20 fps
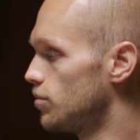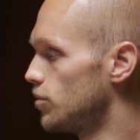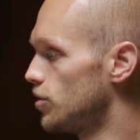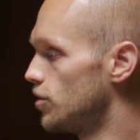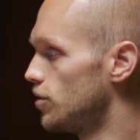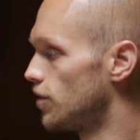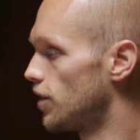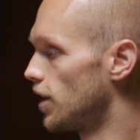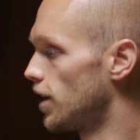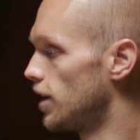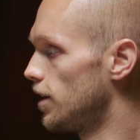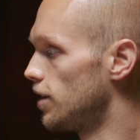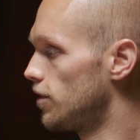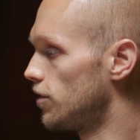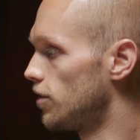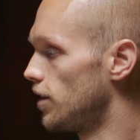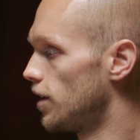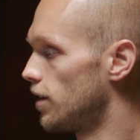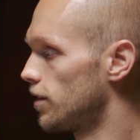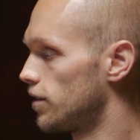moved that
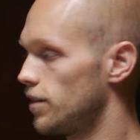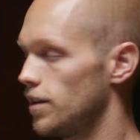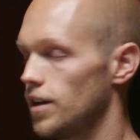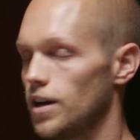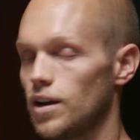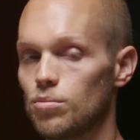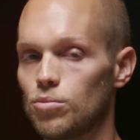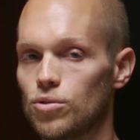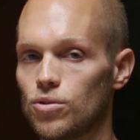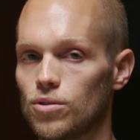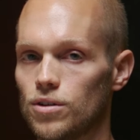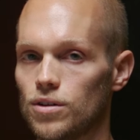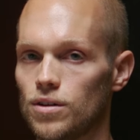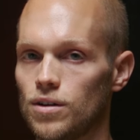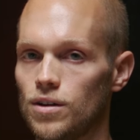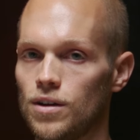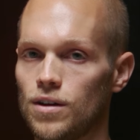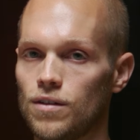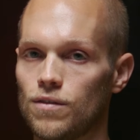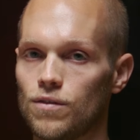HDSDI port
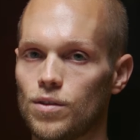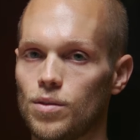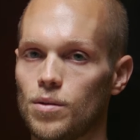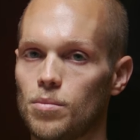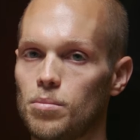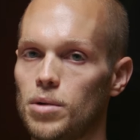from the